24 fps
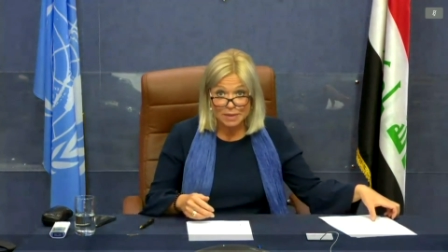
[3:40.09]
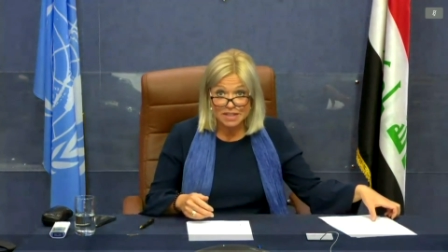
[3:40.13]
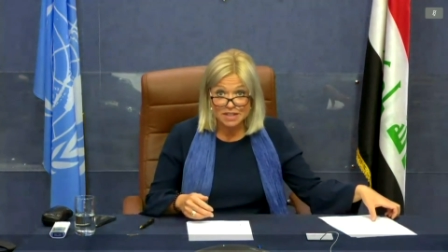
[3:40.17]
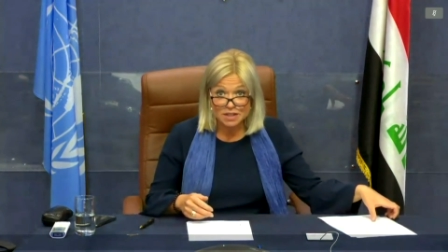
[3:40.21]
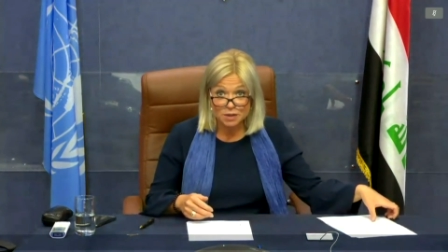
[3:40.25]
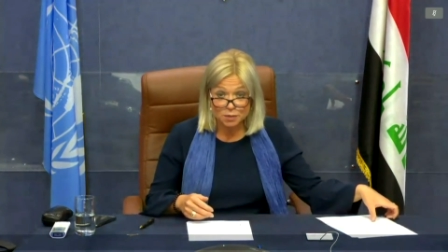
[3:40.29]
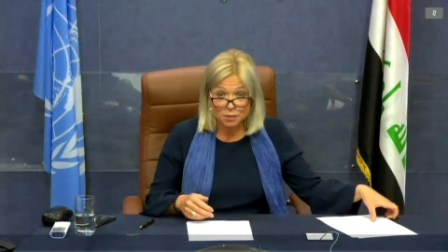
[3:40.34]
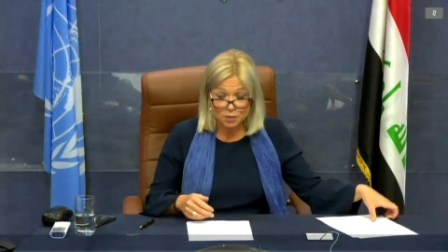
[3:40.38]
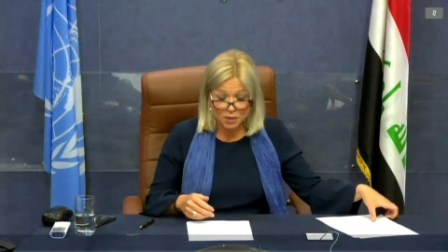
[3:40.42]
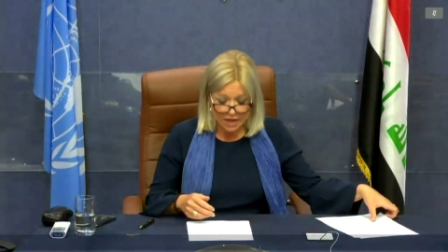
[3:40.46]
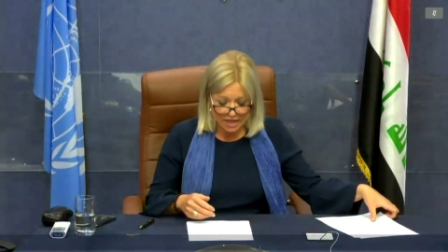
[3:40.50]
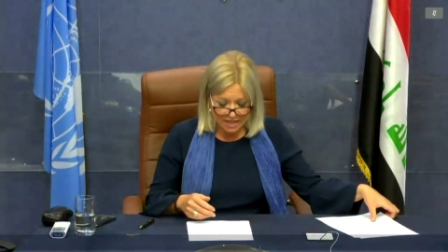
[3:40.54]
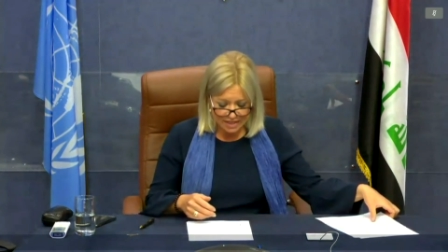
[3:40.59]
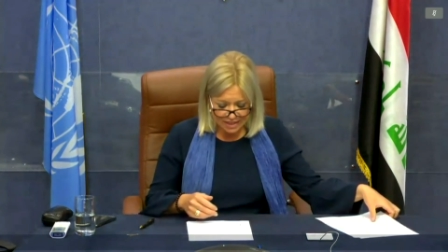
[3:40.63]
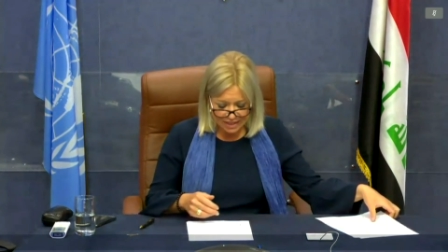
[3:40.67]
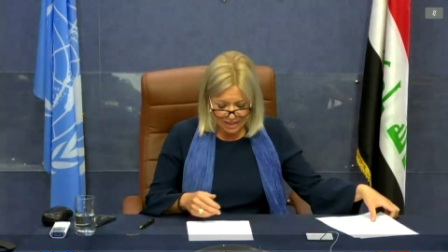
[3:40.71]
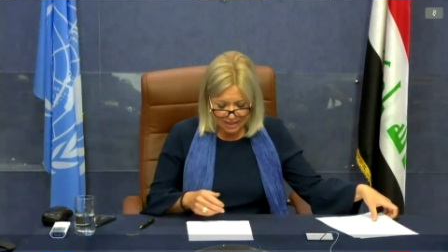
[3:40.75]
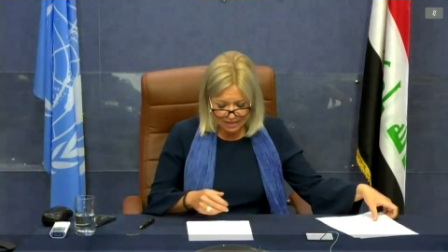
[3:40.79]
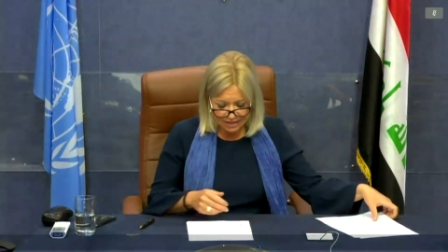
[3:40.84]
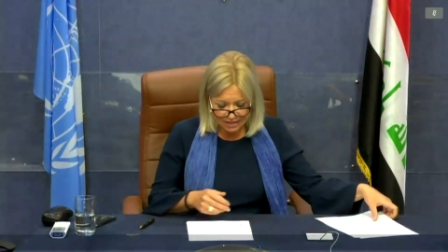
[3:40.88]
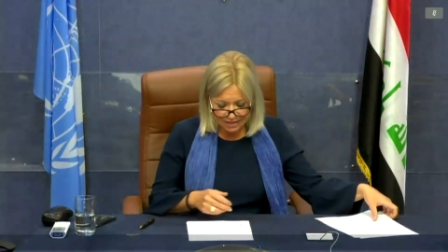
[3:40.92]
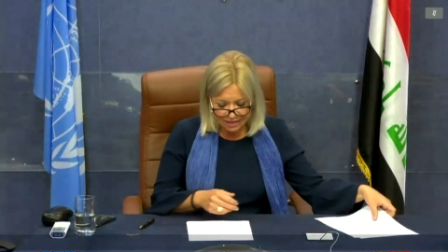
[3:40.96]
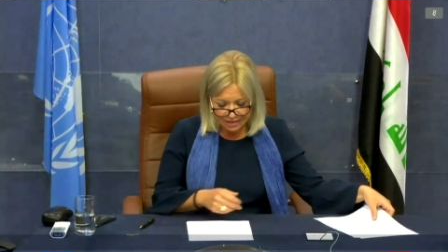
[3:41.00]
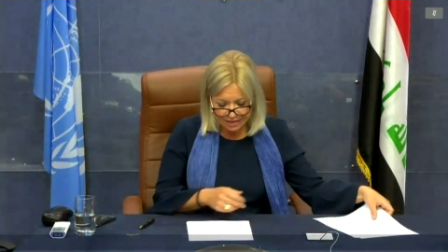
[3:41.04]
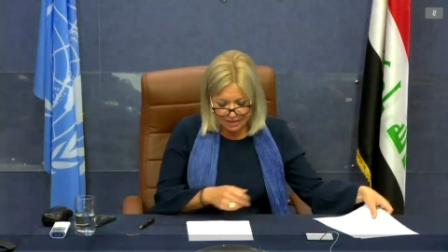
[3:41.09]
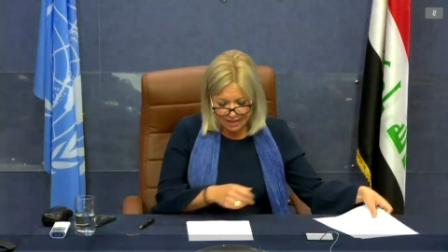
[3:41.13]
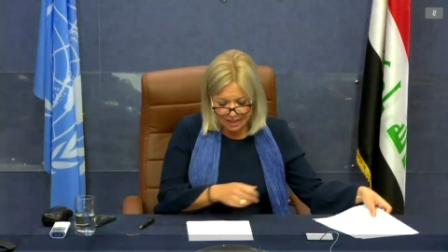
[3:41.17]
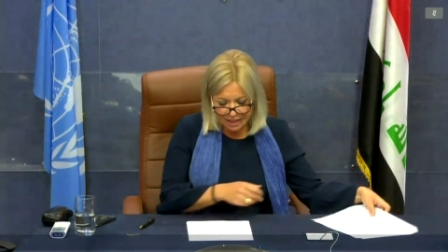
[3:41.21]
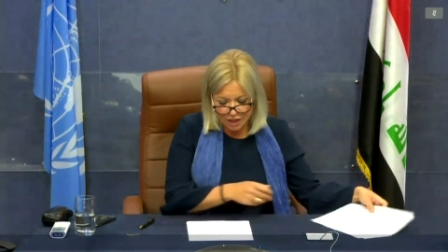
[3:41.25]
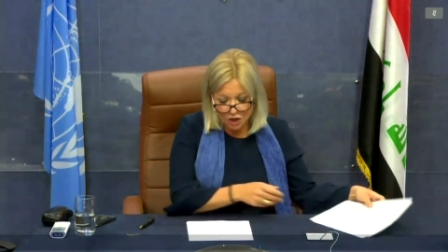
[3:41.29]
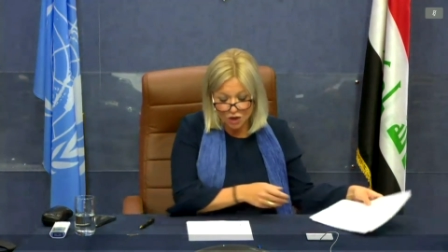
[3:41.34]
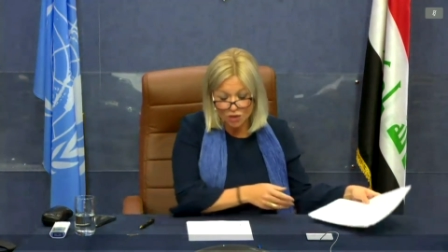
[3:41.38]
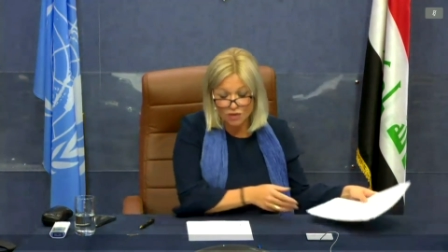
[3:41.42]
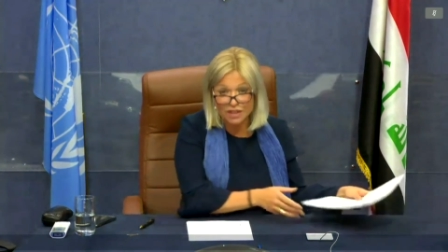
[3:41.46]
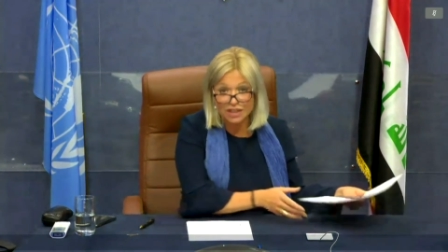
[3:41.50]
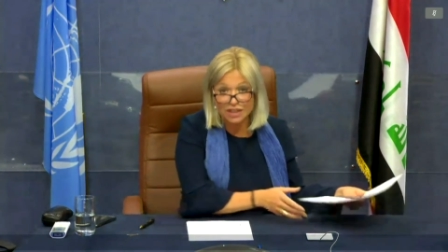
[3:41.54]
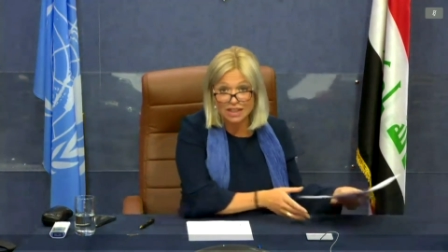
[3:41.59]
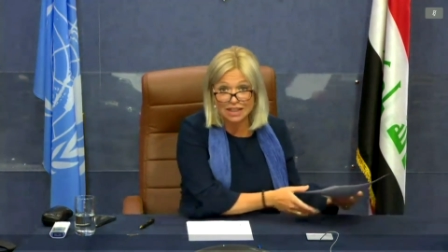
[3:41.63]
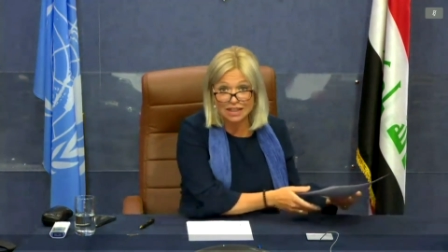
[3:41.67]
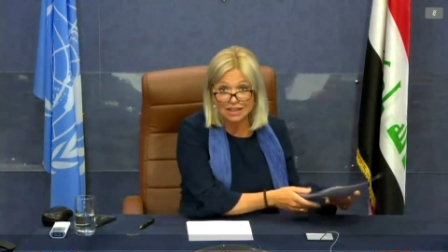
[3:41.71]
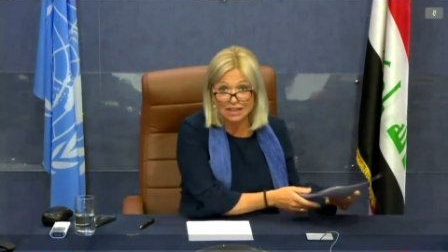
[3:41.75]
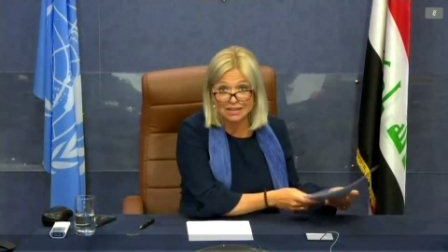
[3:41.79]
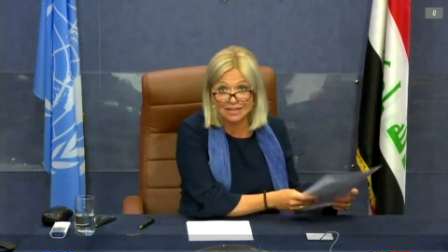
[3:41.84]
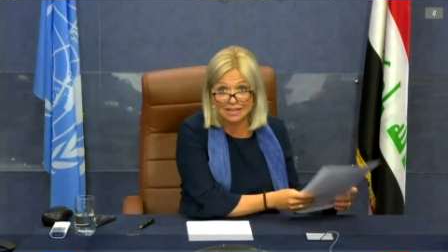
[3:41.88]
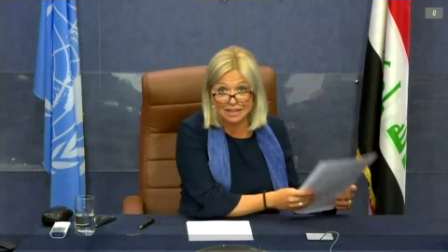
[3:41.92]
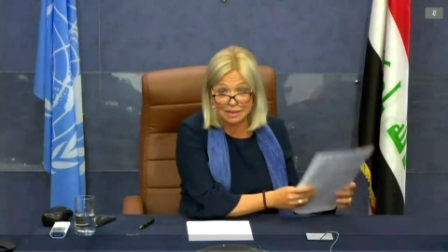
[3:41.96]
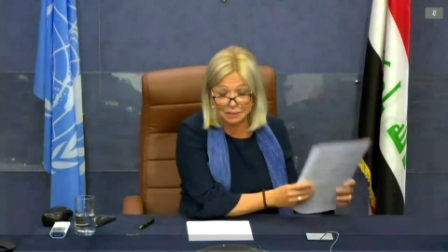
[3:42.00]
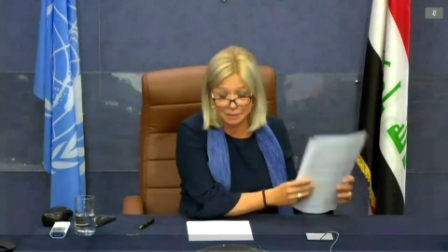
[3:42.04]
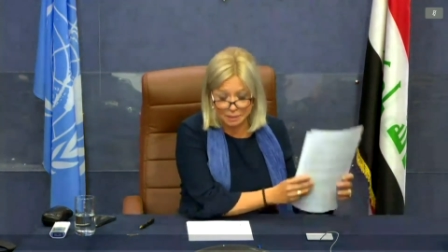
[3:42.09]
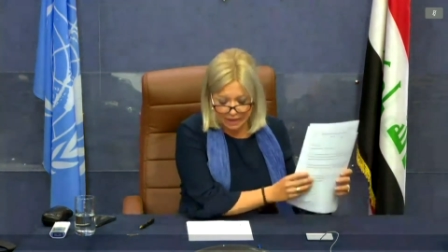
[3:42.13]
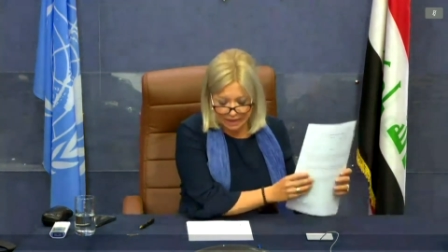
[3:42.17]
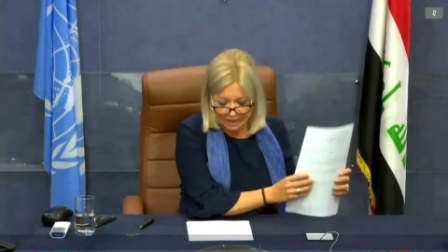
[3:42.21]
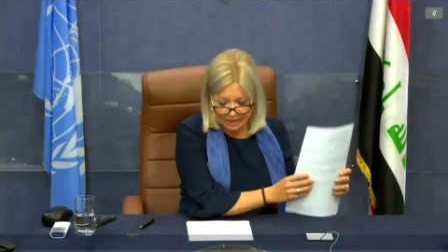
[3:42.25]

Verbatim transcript: Now, Mr. President, the COVID 19